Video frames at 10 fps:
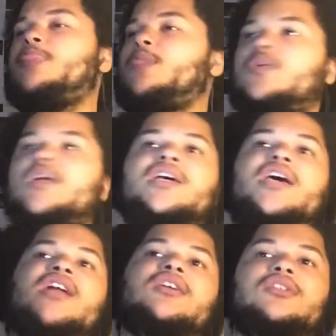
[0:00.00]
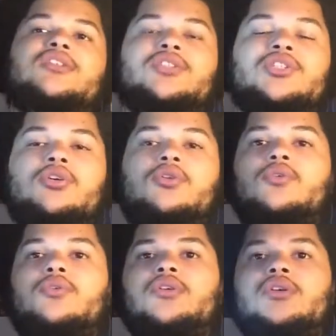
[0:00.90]
when they edited the show,
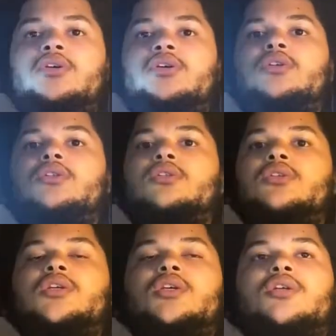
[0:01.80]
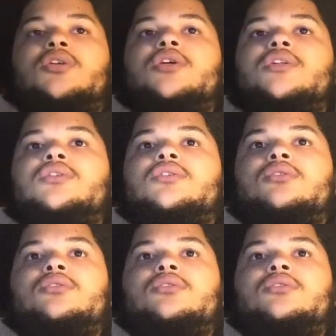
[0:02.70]
it didn't,